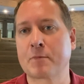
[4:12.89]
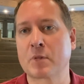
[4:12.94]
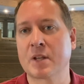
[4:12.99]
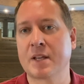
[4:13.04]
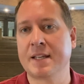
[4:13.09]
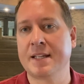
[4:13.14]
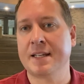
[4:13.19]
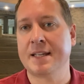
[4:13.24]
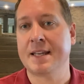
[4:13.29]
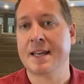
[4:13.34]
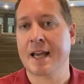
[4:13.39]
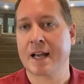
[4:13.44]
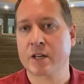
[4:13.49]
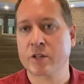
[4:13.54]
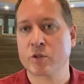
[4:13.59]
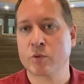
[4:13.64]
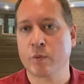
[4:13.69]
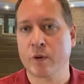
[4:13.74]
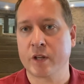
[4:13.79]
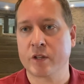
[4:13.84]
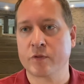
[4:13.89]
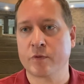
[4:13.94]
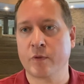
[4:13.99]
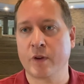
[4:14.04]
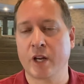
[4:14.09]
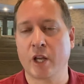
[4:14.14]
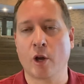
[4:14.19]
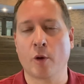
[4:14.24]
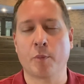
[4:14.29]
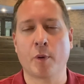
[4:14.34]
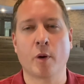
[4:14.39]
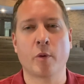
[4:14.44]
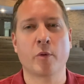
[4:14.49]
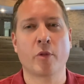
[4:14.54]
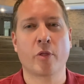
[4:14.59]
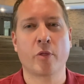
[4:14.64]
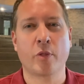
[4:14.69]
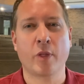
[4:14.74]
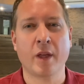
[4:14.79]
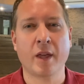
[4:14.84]
in next week's video. But we're
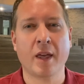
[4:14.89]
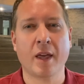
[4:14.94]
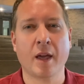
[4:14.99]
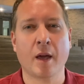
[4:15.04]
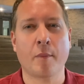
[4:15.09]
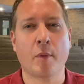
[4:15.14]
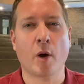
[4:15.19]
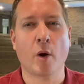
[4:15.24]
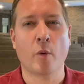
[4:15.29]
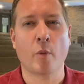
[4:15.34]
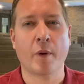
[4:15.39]
thinking about